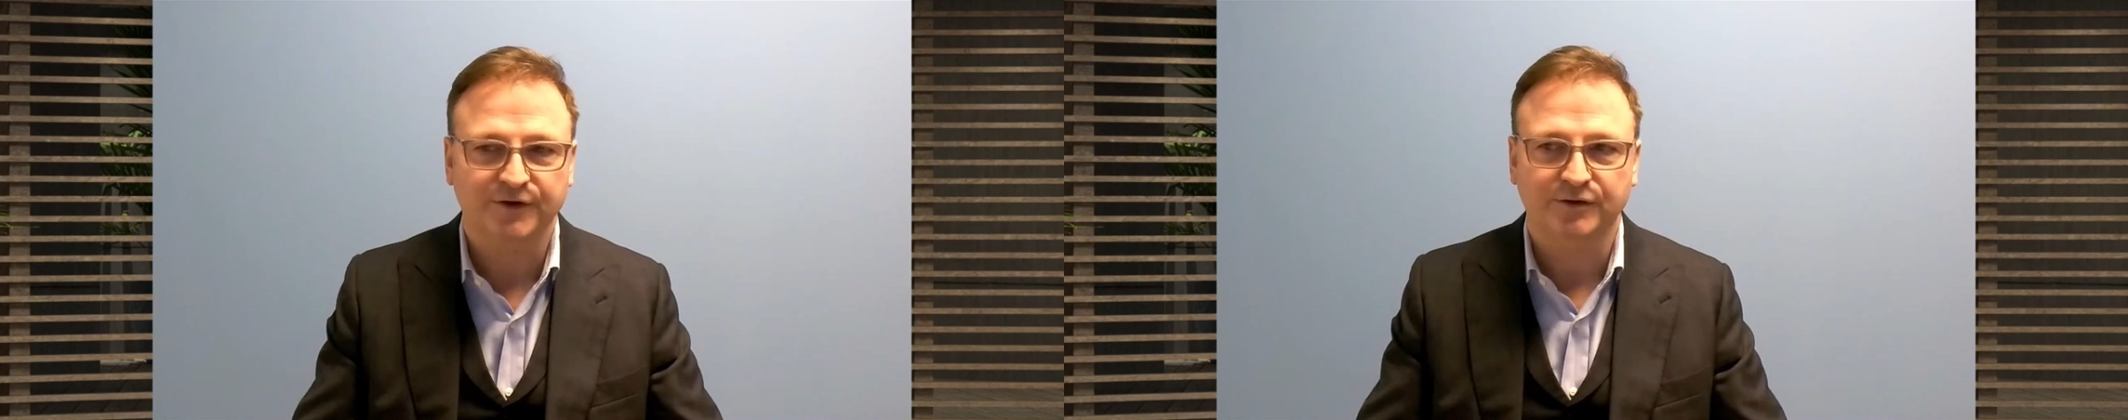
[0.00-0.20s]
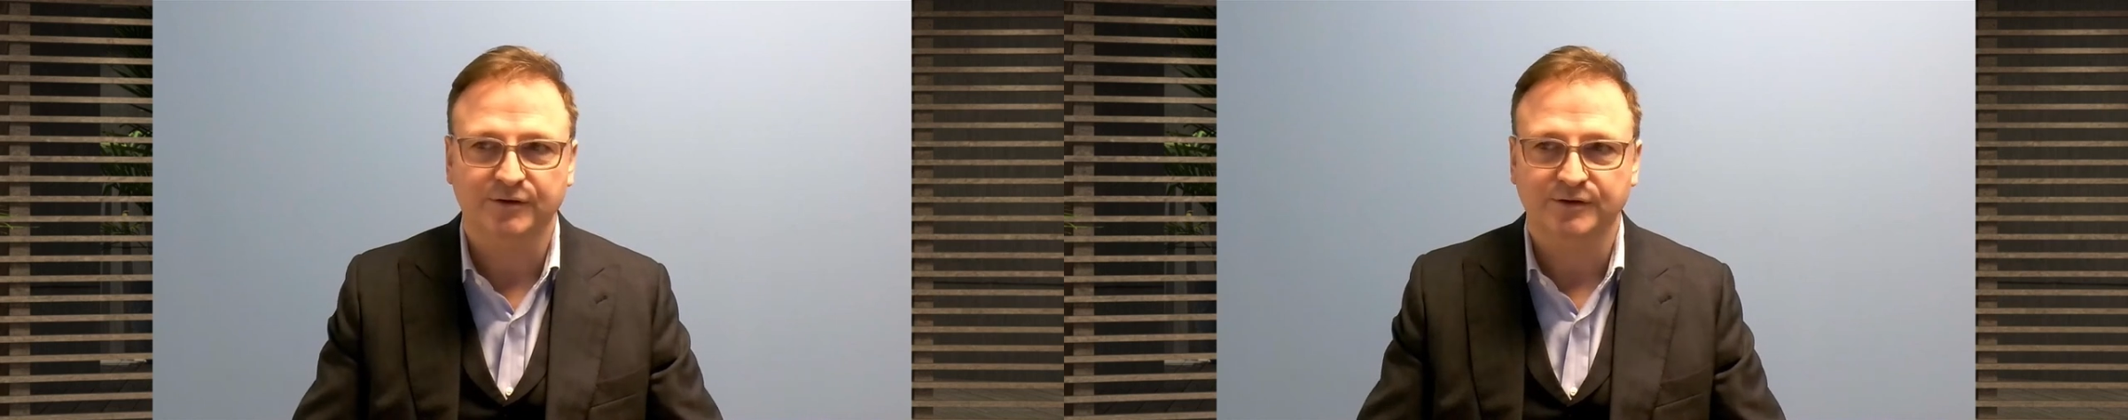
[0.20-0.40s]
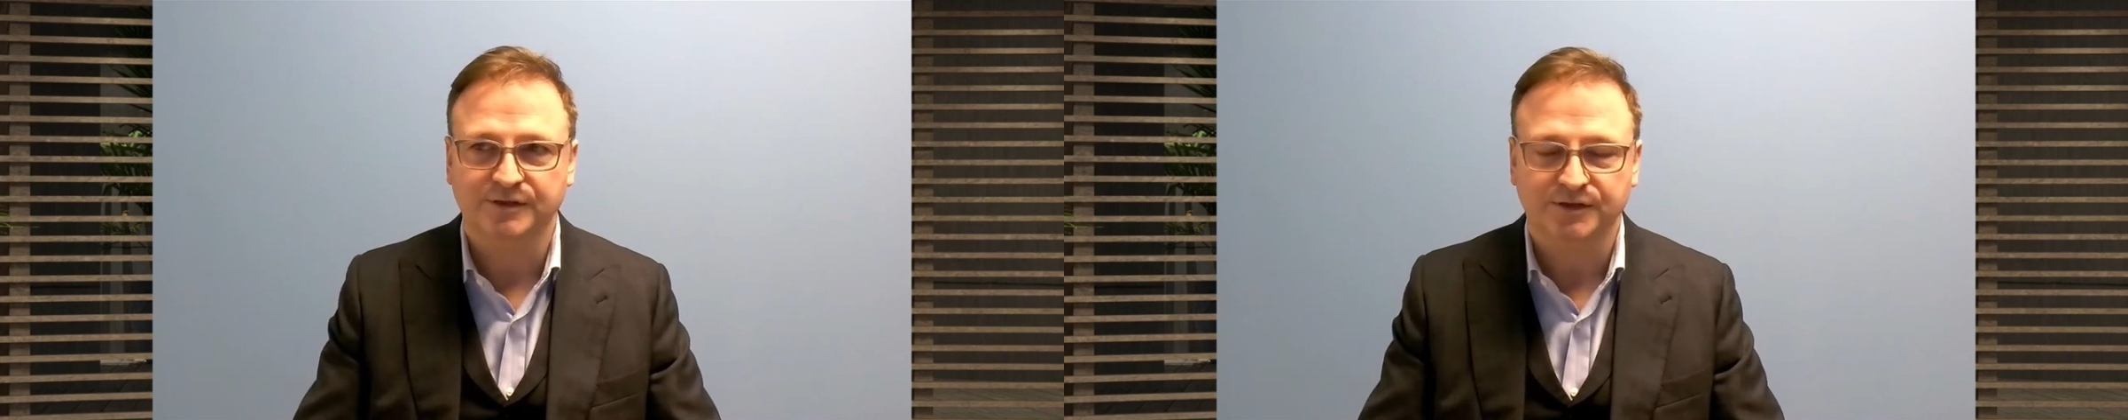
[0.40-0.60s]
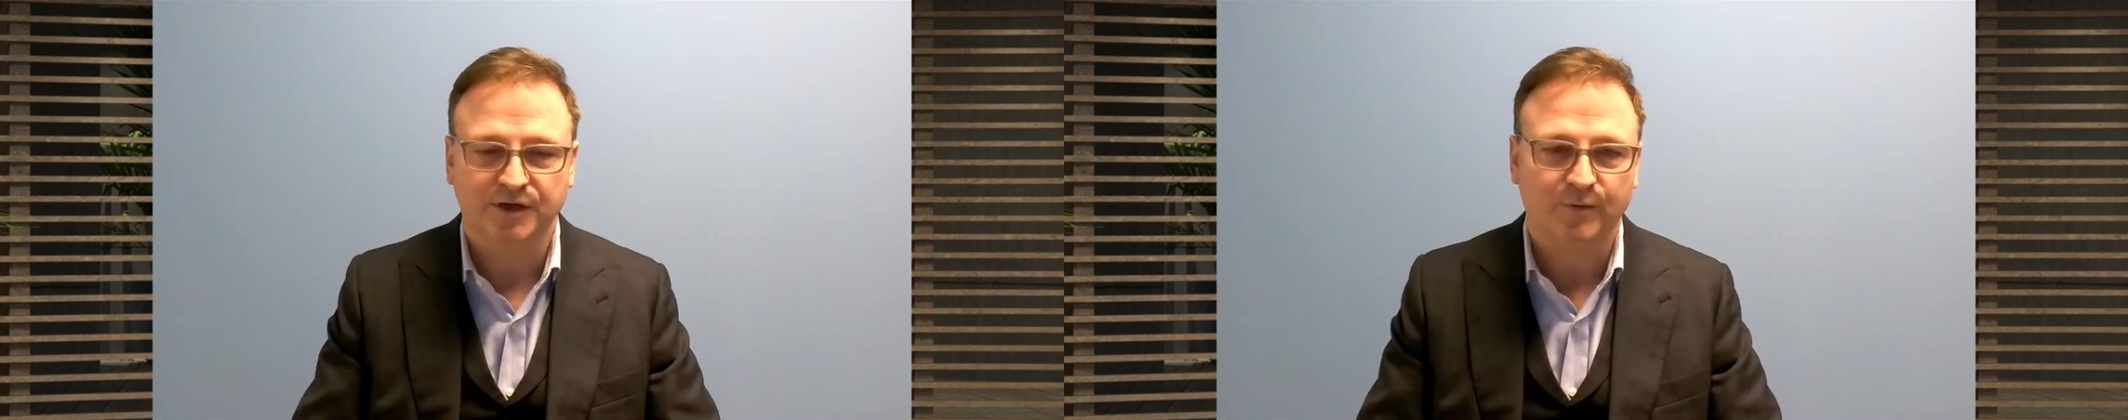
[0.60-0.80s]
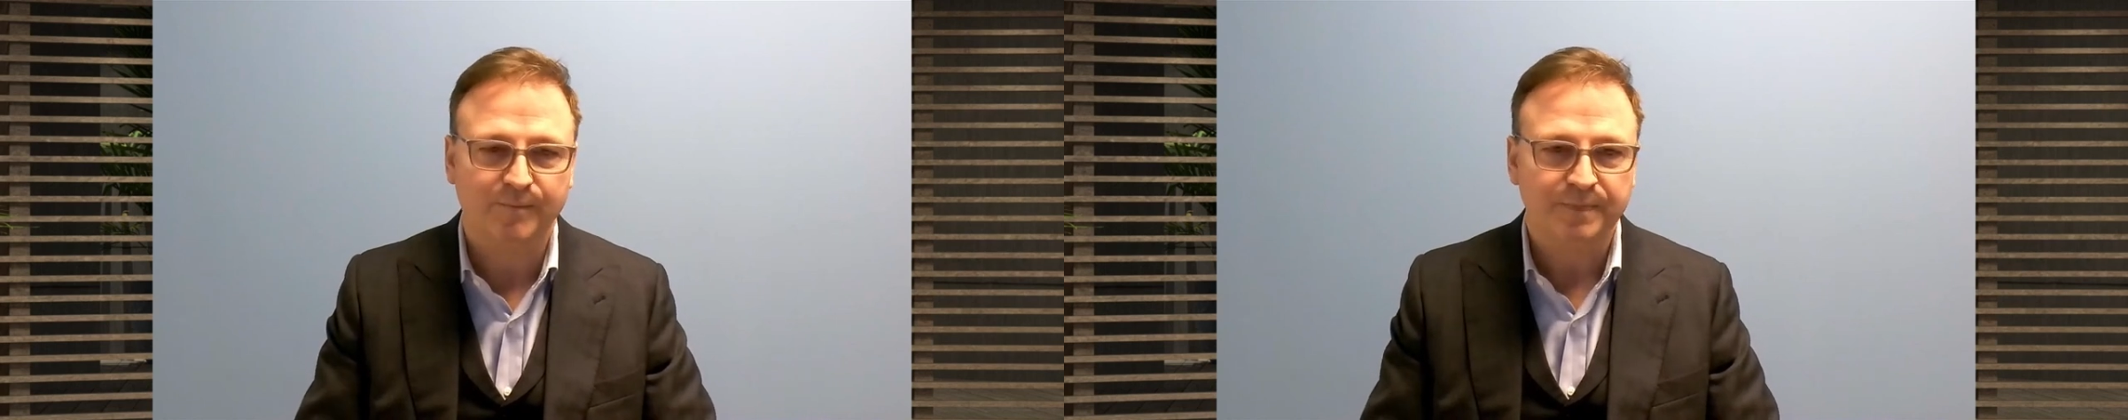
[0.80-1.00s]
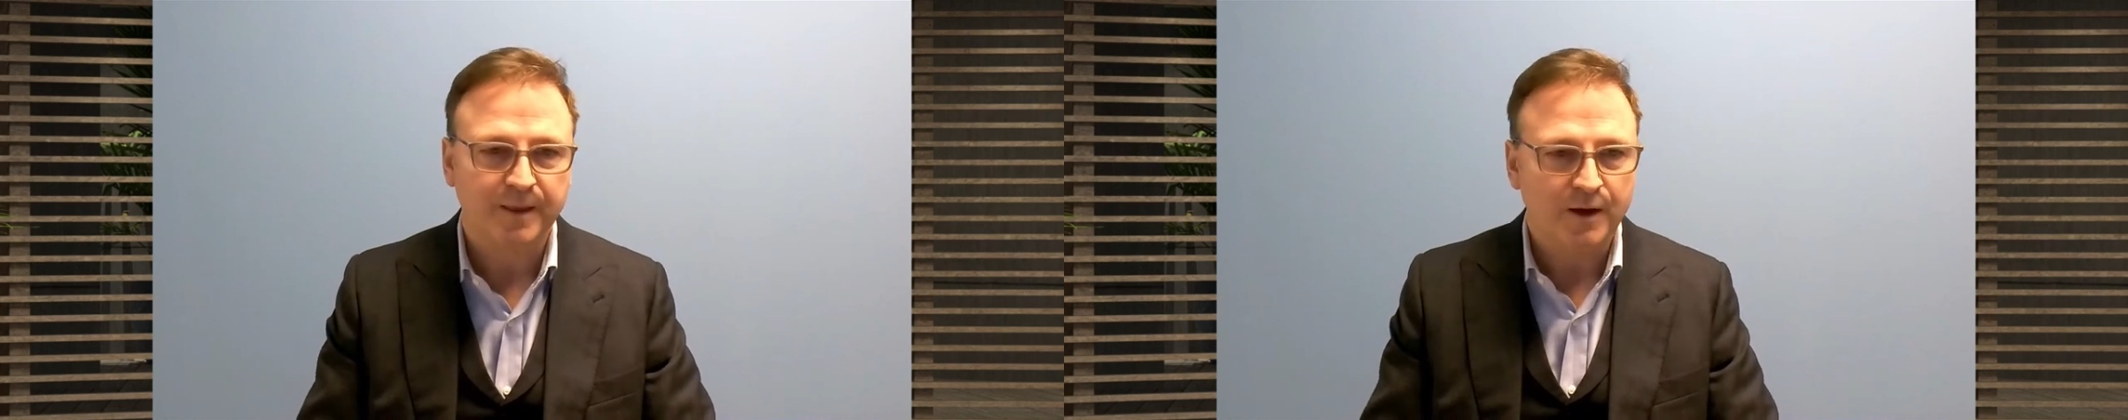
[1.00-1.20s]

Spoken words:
views and so on.